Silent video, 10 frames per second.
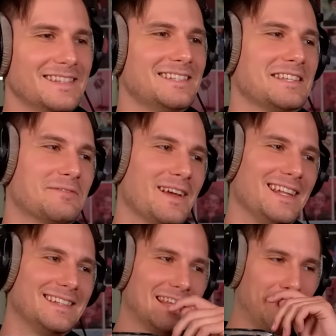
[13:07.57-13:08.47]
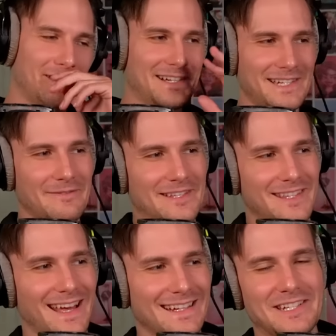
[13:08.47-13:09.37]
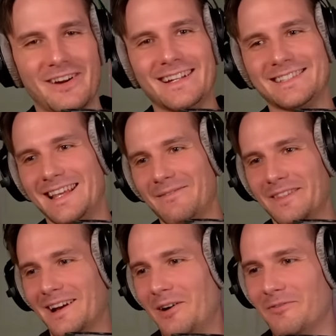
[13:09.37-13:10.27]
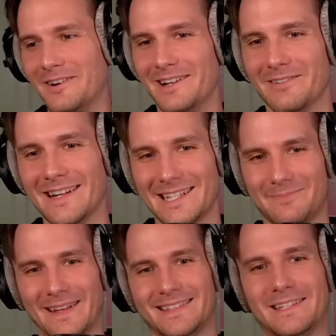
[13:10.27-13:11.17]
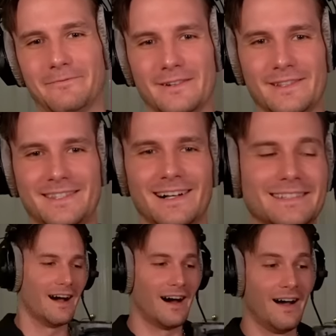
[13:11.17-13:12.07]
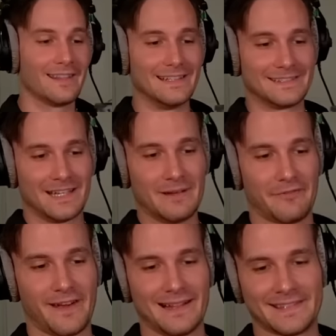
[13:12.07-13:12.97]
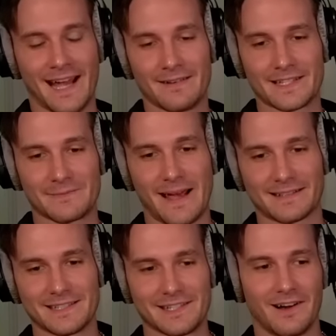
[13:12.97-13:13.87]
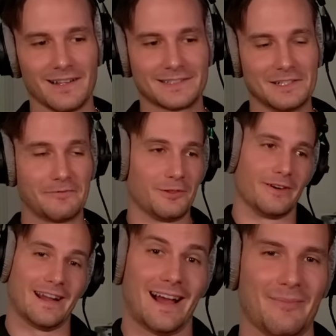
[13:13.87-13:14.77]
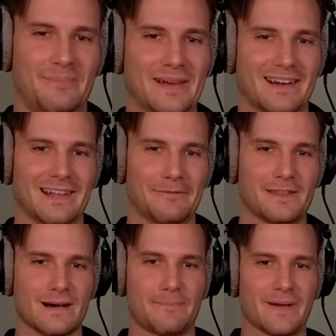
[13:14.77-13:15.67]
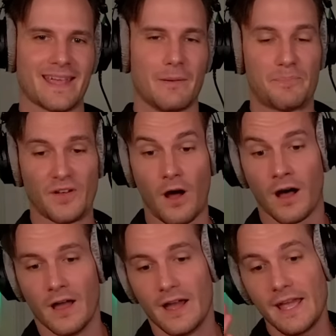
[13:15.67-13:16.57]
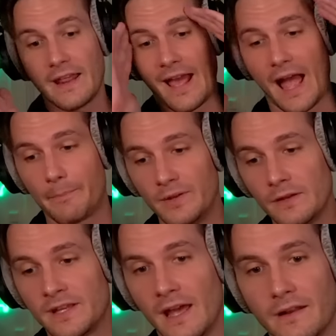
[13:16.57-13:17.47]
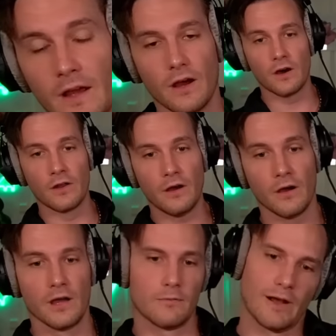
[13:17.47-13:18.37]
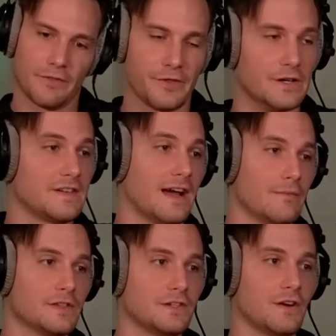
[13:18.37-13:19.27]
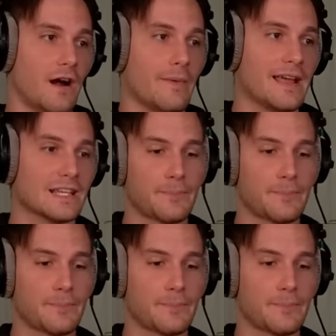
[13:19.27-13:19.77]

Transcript: This is really the definition of insanity. Try the same thing over and over and expect a different result. Ah, little Timmy fell down and smacked his skull into the floor. I better lift him up again. Oh, it happened again. Oh no. Well, third time is a charm, I guess.